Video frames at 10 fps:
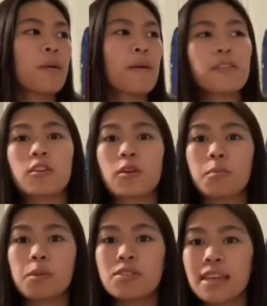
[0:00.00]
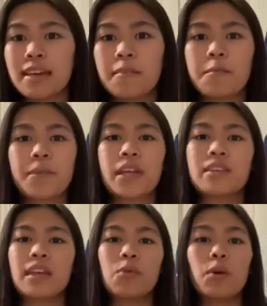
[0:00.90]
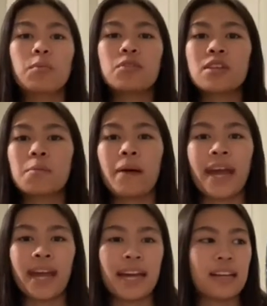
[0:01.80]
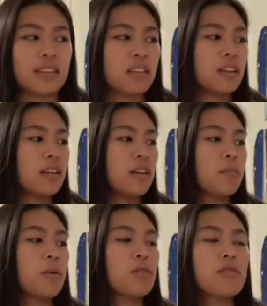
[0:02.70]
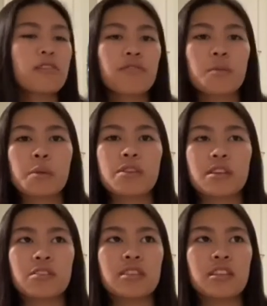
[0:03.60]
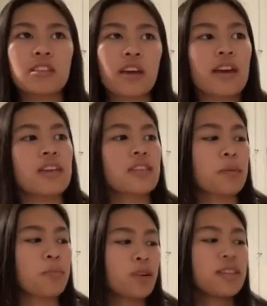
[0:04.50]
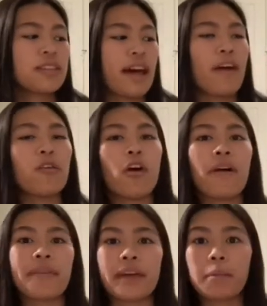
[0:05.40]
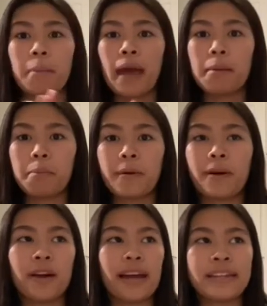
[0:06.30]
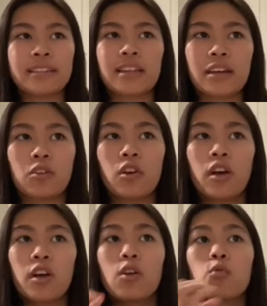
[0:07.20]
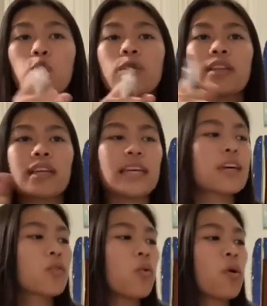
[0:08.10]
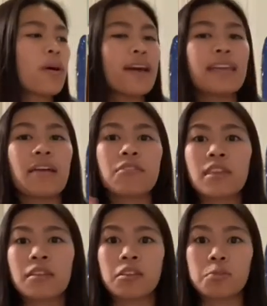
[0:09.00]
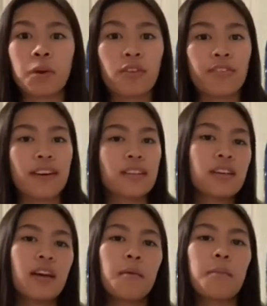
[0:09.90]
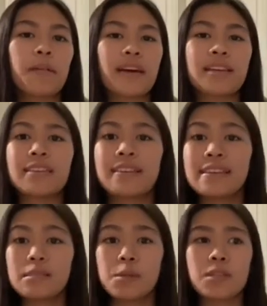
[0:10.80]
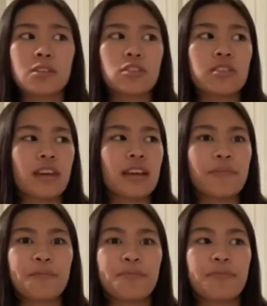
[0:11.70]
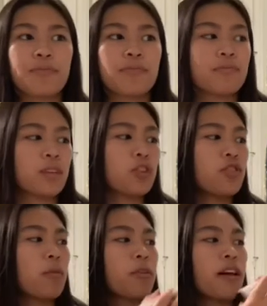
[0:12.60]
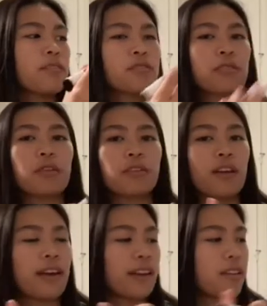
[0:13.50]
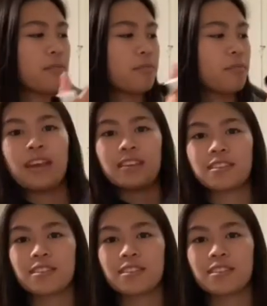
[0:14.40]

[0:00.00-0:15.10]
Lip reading: their music, they wrote music by hand. Most of the music you see today is like printed out on like paper, and it's like really equal and everything looks perfect. But like these musicians, like their treble clefs looked like this,